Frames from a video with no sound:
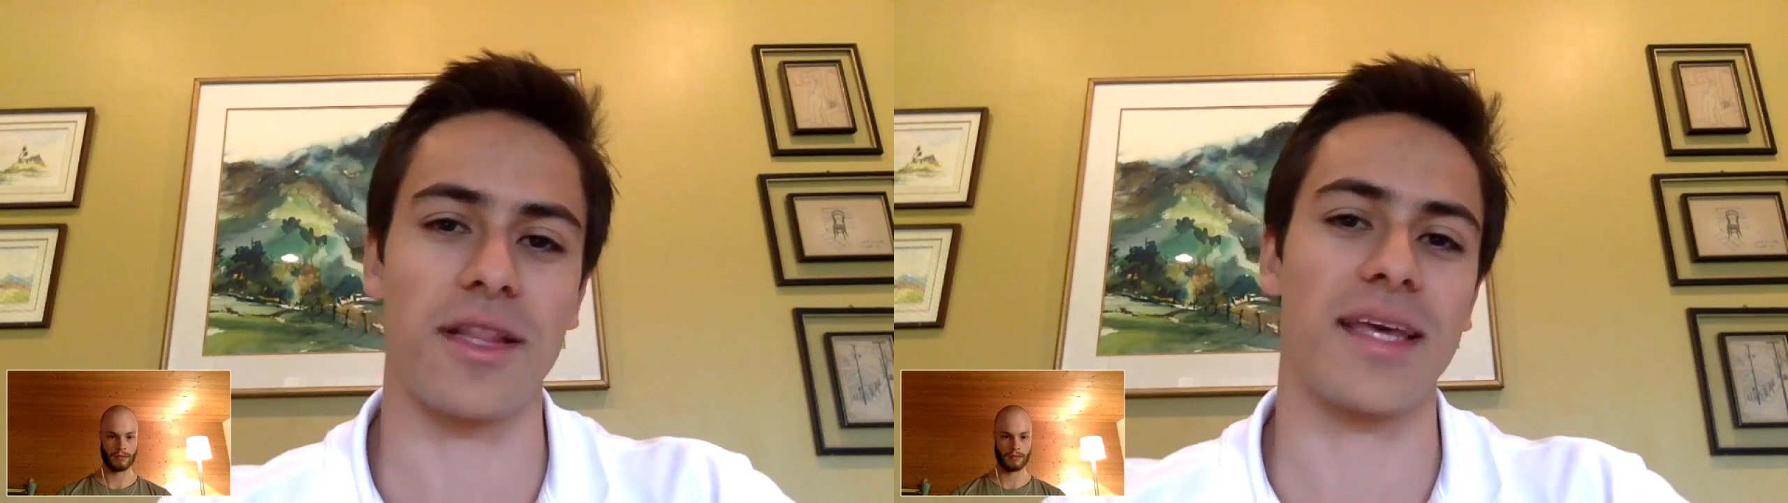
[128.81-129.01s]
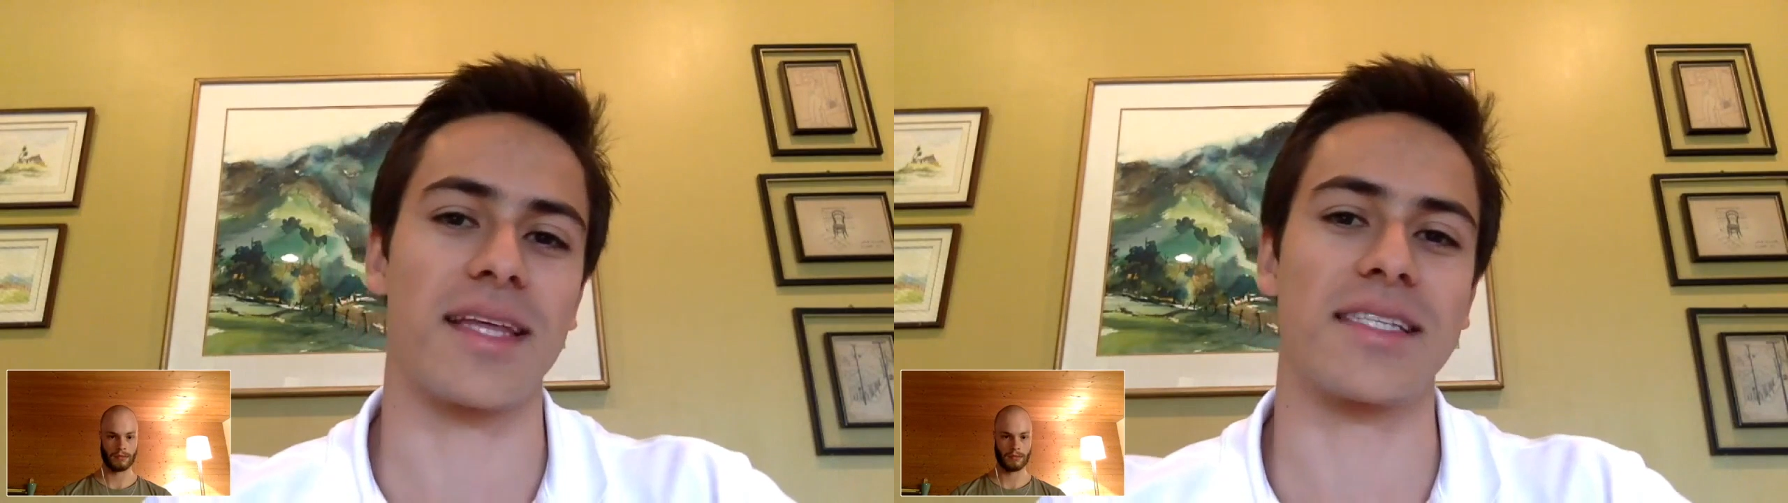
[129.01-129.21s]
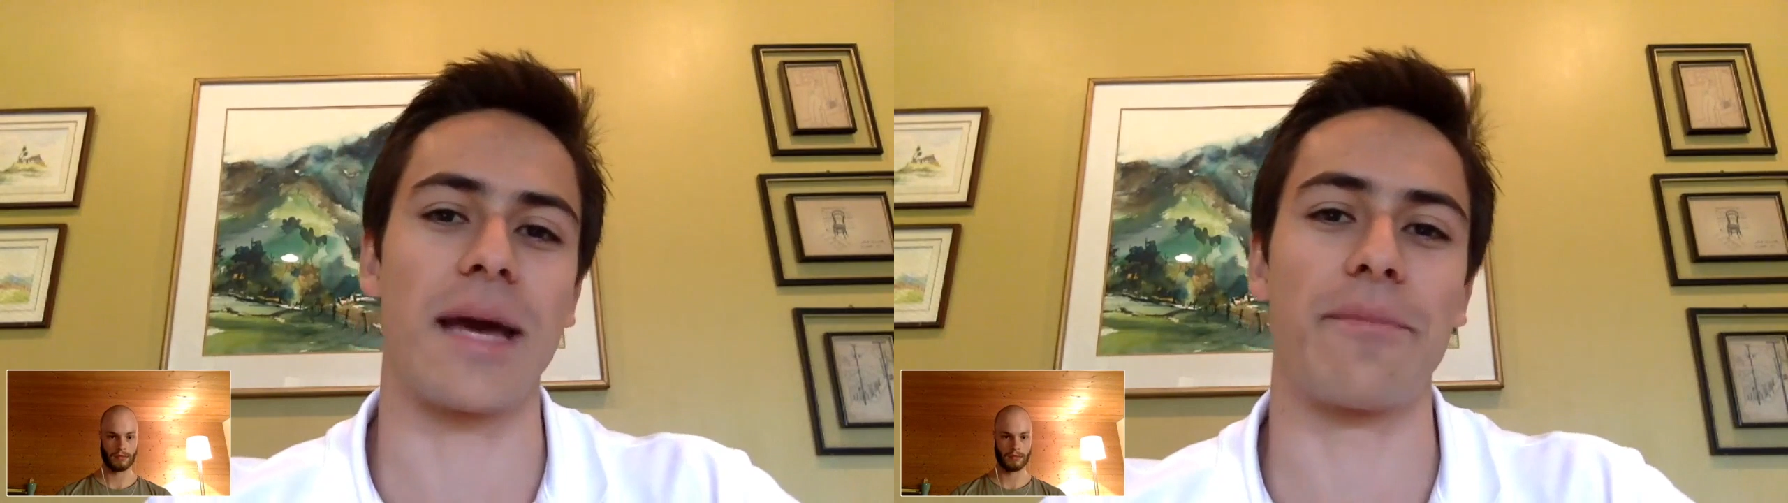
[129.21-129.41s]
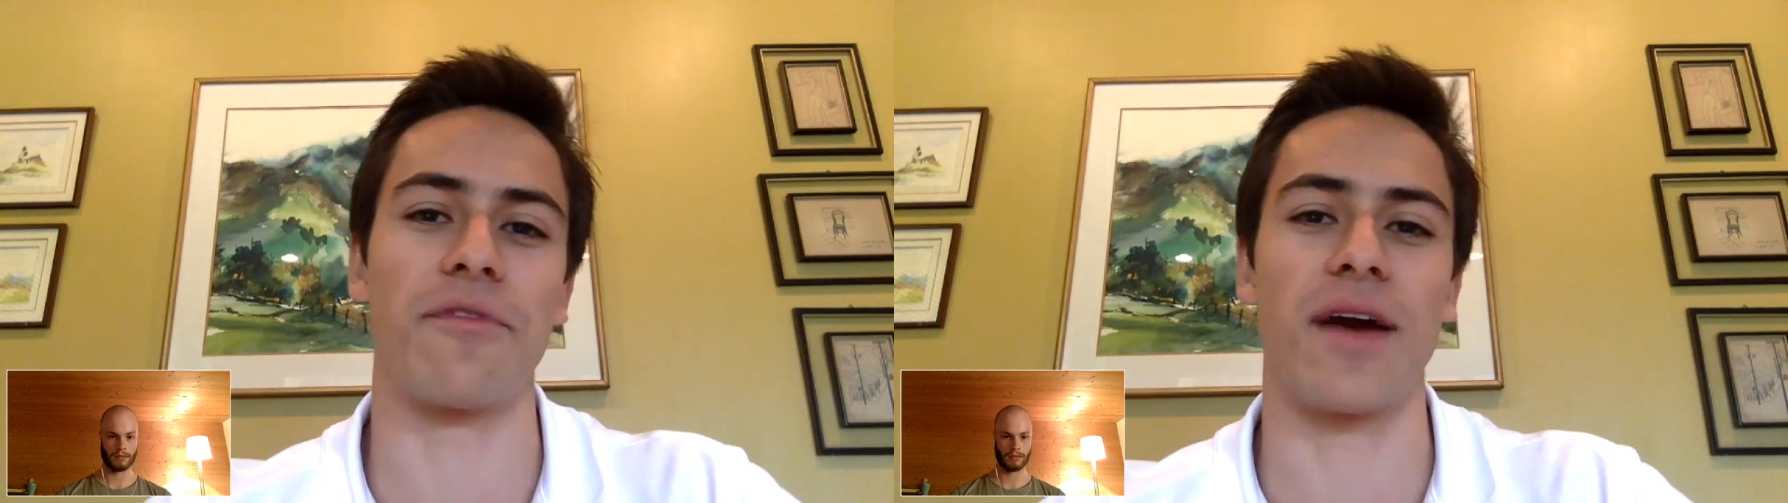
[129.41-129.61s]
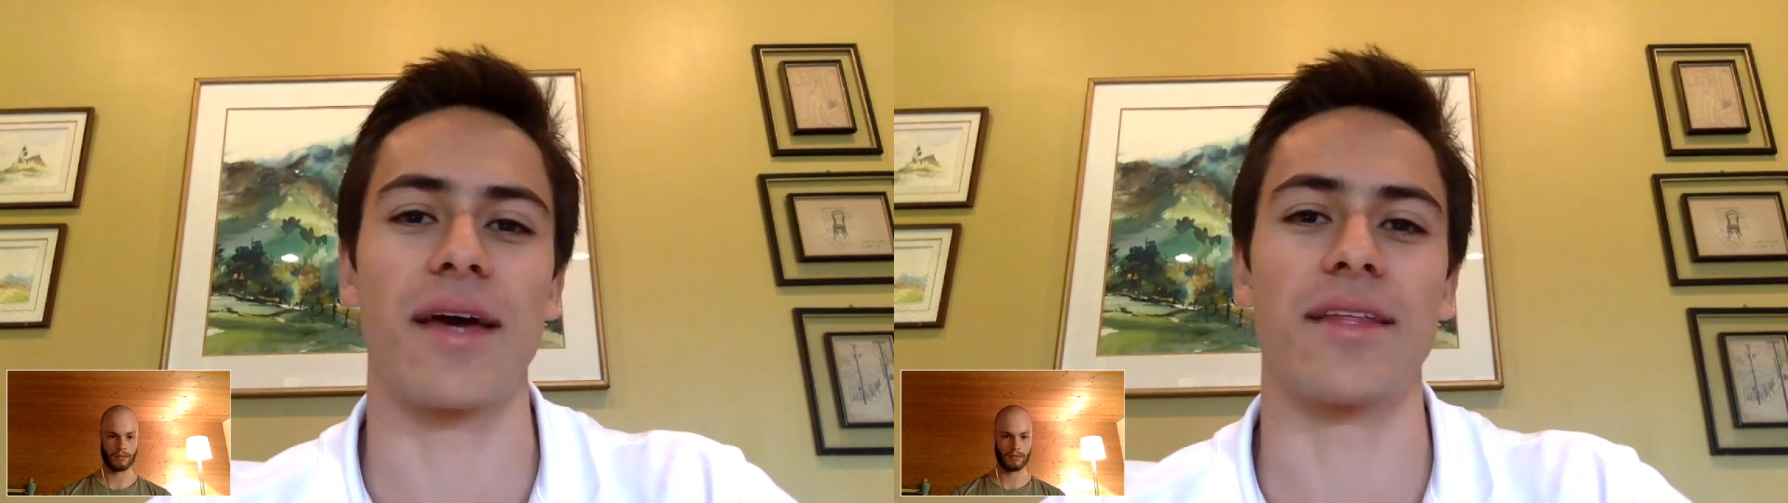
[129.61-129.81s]
like the type of
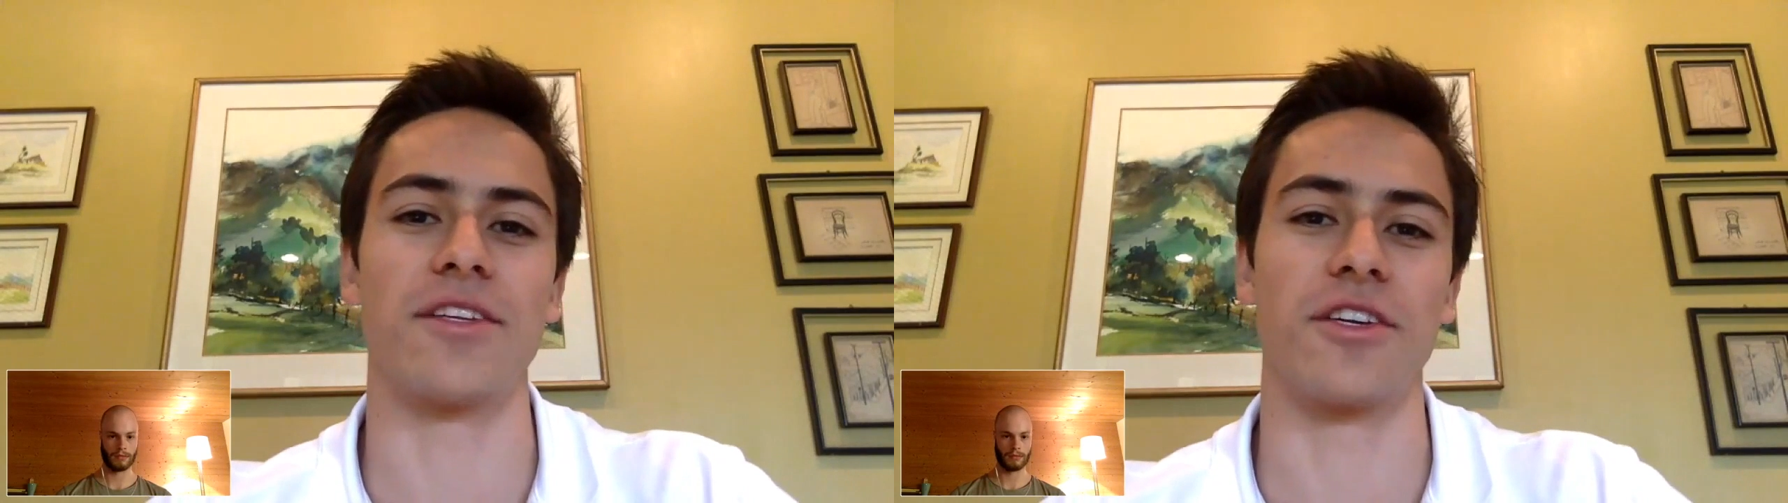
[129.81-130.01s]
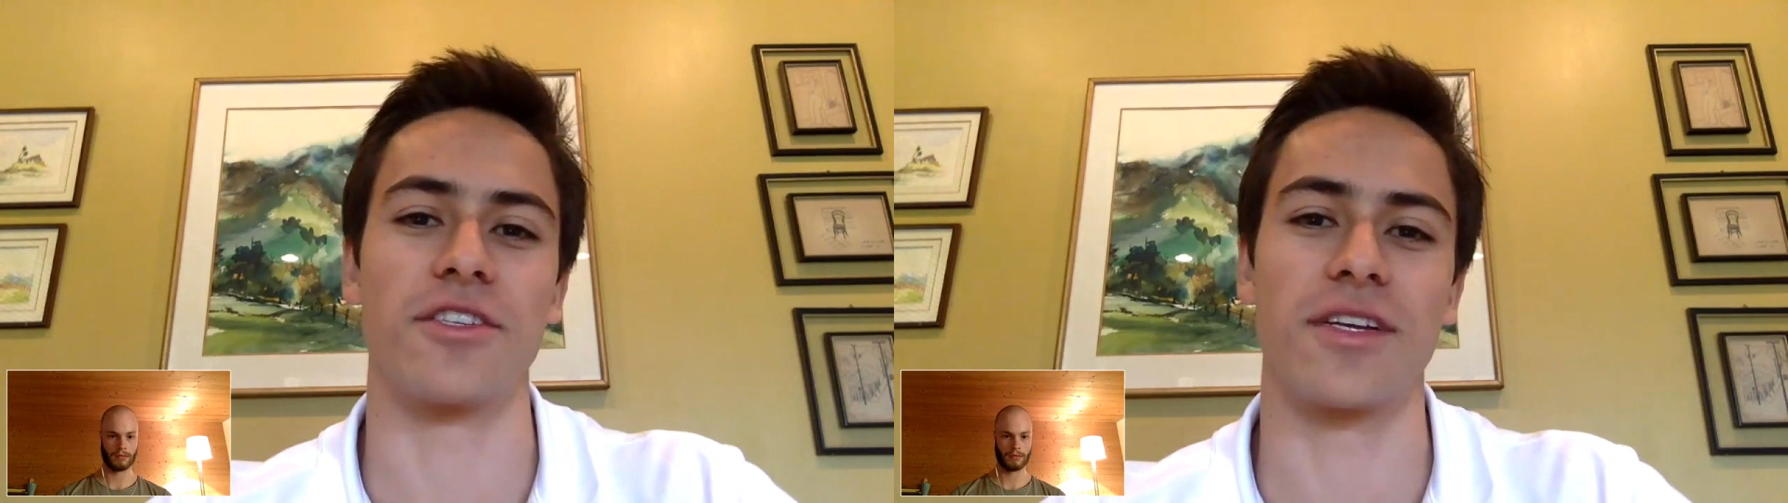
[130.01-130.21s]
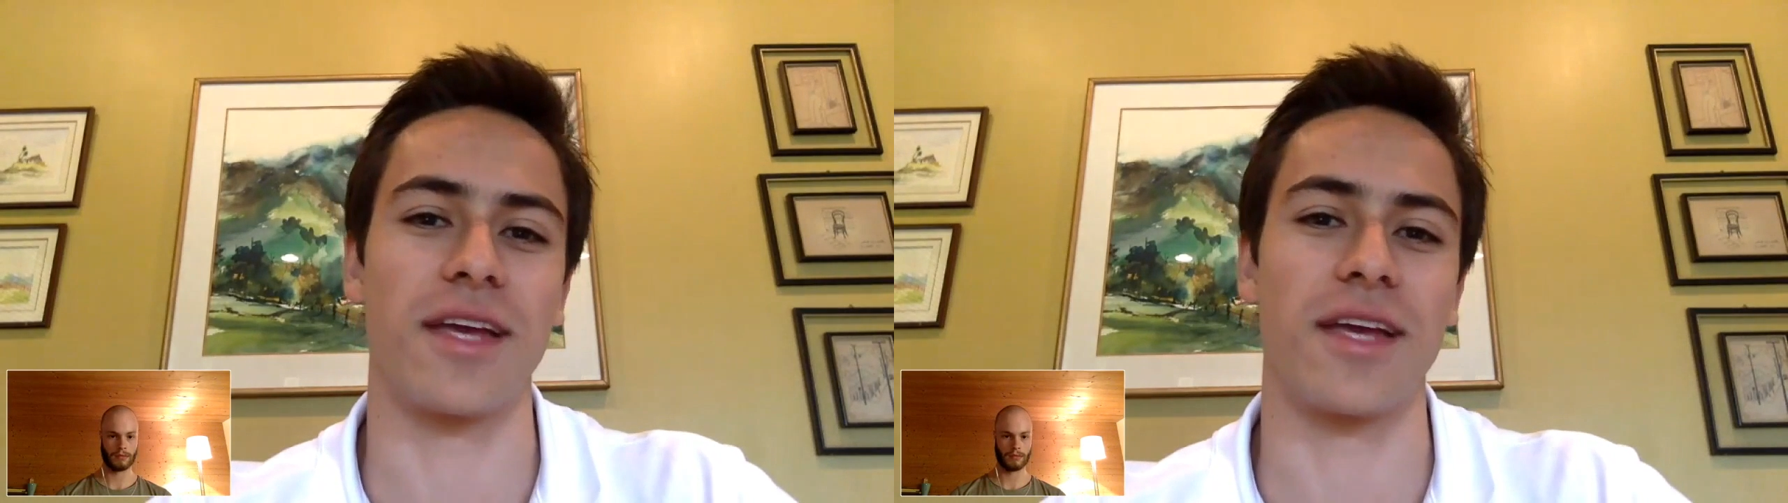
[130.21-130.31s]
guy that just